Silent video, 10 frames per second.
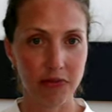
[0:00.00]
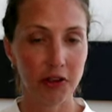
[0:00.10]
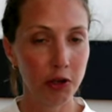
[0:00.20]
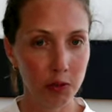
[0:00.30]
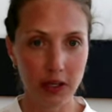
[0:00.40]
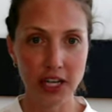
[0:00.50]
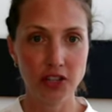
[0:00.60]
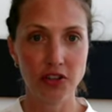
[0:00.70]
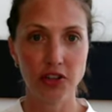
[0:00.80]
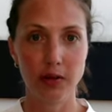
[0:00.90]
Your
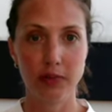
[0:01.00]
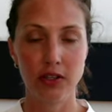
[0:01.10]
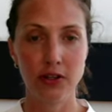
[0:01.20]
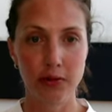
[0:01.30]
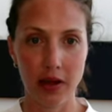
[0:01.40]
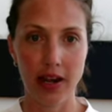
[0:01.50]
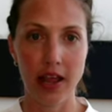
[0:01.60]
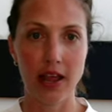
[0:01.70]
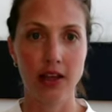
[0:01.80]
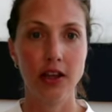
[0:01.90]
relationships, your
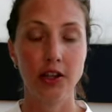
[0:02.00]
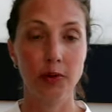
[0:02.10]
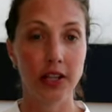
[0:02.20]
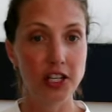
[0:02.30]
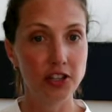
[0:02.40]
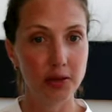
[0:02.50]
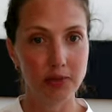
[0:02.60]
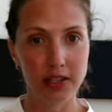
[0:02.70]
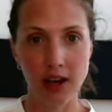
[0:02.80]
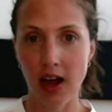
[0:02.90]
money, your relationship
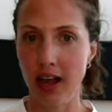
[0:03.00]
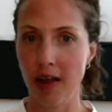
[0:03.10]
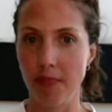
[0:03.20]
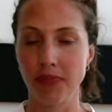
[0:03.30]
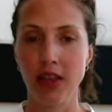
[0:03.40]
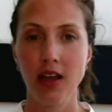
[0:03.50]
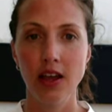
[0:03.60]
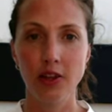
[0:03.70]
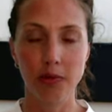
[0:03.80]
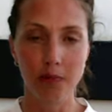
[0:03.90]
to time,
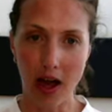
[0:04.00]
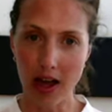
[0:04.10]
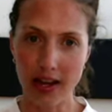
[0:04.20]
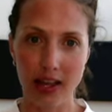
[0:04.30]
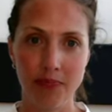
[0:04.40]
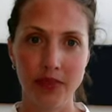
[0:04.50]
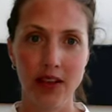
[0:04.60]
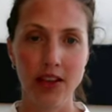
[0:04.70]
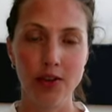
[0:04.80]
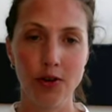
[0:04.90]
your body,
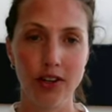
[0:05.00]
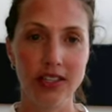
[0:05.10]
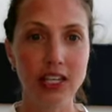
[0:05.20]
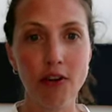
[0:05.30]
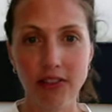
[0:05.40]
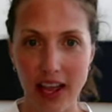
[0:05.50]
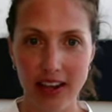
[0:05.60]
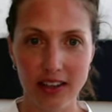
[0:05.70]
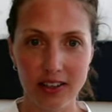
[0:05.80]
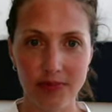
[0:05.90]
your
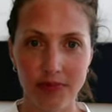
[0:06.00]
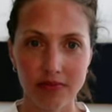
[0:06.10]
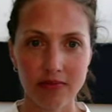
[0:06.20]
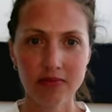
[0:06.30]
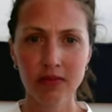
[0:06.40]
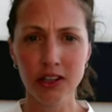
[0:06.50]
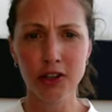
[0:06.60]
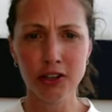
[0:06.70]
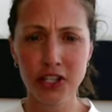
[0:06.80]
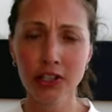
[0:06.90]
self-care,
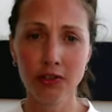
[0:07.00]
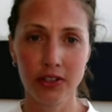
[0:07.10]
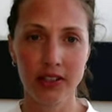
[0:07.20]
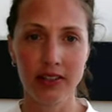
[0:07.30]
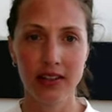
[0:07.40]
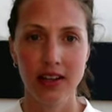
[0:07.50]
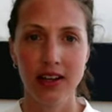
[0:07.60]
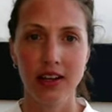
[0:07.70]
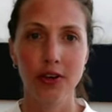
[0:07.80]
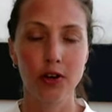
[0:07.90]
your children,
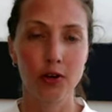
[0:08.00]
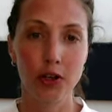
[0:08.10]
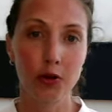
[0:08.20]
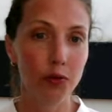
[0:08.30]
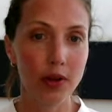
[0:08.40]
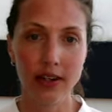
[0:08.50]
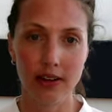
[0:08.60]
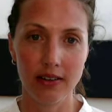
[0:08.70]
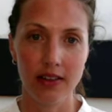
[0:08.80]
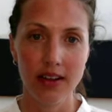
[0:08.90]
your
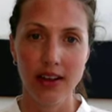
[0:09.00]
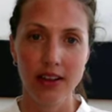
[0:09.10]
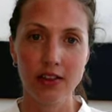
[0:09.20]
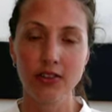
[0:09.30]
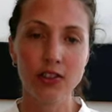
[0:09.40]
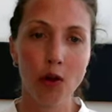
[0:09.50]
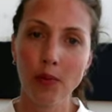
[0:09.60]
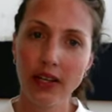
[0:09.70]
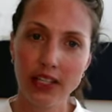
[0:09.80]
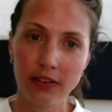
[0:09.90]
career. There's so
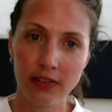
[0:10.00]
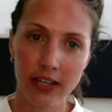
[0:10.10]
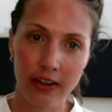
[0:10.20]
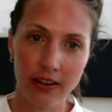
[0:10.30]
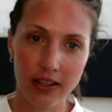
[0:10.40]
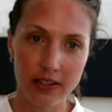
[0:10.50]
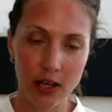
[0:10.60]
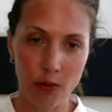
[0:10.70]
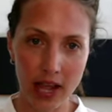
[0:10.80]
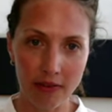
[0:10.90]
many different areas that
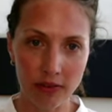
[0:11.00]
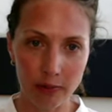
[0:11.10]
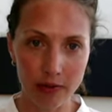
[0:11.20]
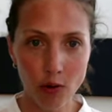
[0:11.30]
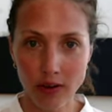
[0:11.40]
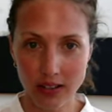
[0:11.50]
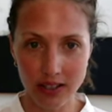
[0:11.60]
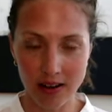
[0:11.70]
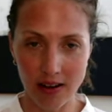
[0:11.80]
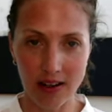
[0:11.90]
we have to be
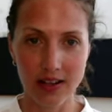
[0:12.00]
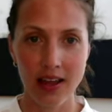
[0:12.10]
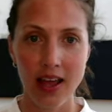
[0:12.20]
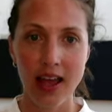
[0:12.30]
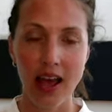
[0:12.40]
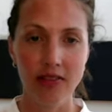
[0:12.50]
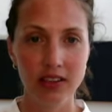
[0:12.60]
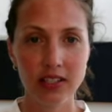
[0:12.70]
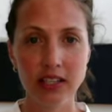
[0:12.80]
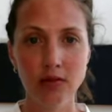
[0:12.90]
focusing on, and
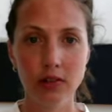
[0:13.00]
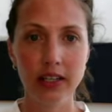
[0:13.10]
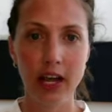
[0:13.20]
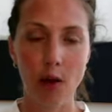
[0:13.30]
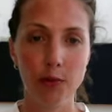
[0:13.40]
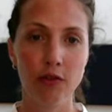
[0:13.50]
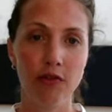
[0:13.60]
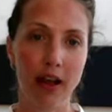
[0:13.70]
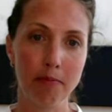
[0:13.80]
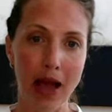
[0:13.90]
this can really help you
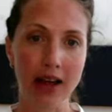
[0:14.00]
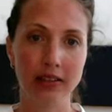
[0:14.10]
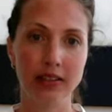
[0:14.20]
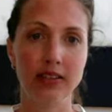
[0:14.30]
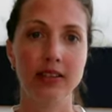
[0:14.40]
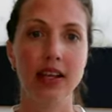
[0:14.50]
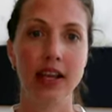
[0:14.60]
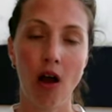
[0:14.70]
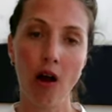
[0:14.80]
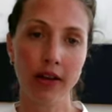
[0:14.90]
find balance in
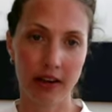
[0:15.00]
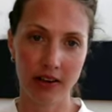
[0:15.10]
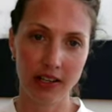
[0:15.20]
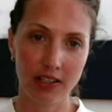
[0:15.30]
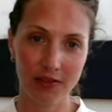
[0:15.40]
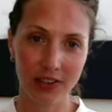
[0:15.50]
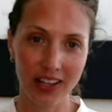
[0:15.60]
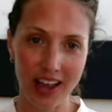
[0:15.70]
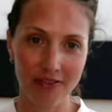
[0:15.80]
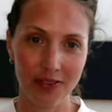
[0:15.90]
all areas of your
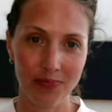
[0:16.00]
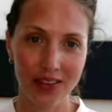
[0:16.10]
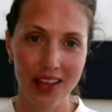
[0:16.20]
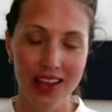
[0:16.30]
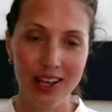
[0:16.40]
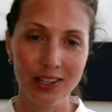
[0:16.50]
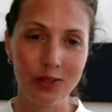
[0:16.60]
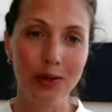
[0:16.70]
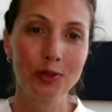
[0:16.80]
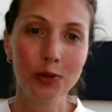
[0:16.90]
life. So
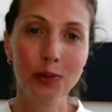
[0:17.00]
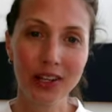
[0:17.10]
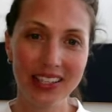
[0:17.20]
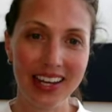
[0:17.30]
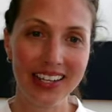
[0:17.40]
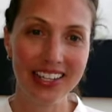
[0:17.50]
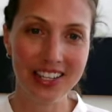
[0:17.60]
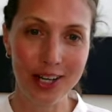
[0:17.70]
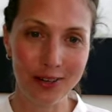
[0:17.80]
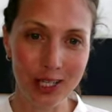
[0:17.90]
I'm super excited to
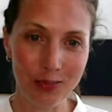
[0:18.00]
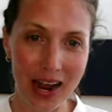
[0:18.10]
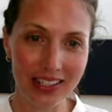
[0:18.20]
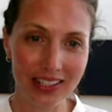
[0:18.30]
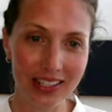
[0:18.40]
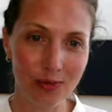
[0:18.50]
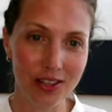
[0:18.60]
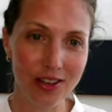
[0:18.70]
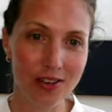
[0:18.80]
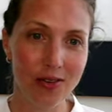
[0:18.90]
share these practices with you.